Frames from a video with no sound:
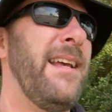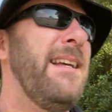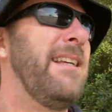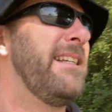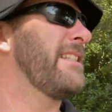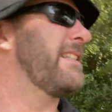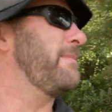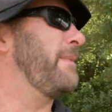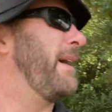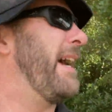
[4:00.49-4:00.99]

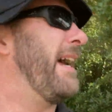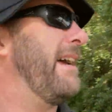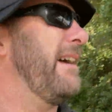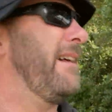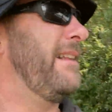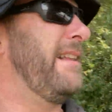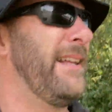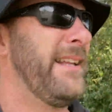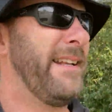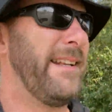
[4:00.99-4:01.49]
Smile,
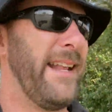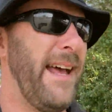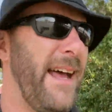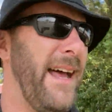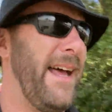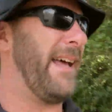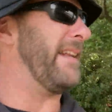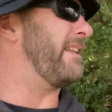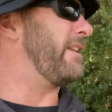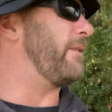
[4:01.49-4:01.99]

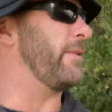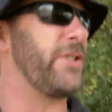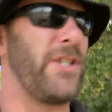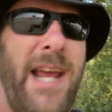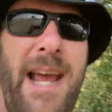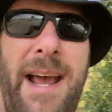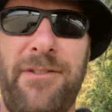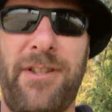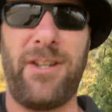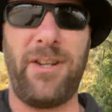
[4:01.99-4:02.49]
nod, do what you
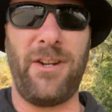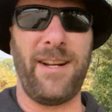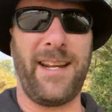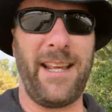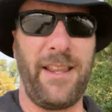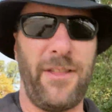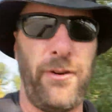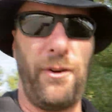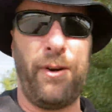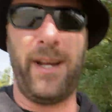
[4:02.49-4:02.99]
have to do to
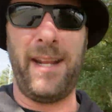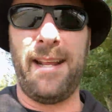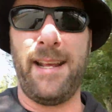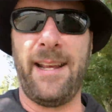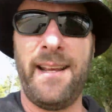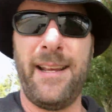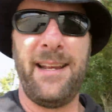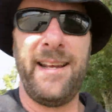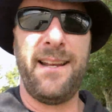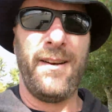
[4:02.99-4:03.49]
get through it.
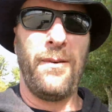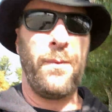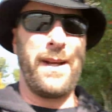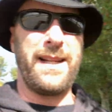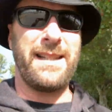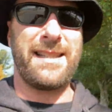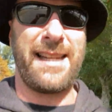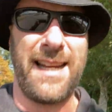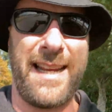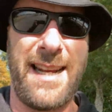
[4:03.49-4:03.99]

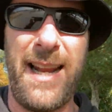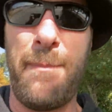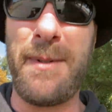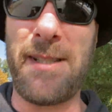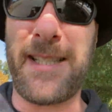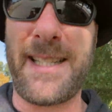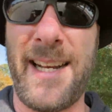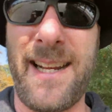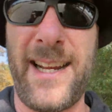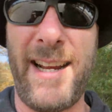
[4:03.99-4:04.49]
Wind's kicking up. It's
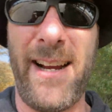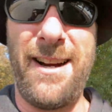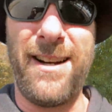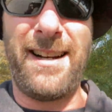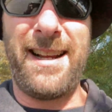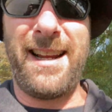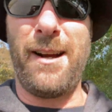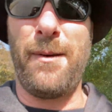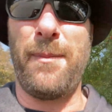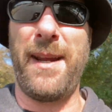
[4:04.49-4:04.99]
going to get hard to
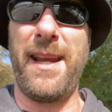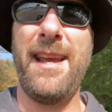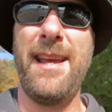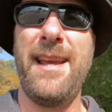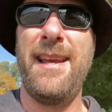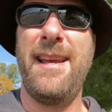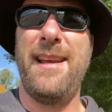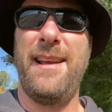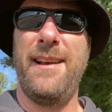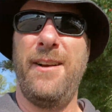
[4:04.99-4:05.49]
hear me.
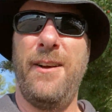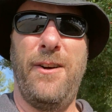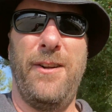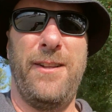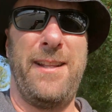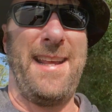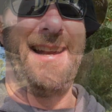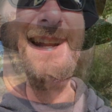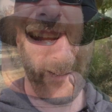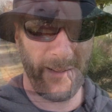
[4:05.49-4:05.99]
Hold
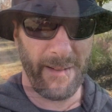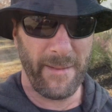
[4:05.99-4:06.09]
on.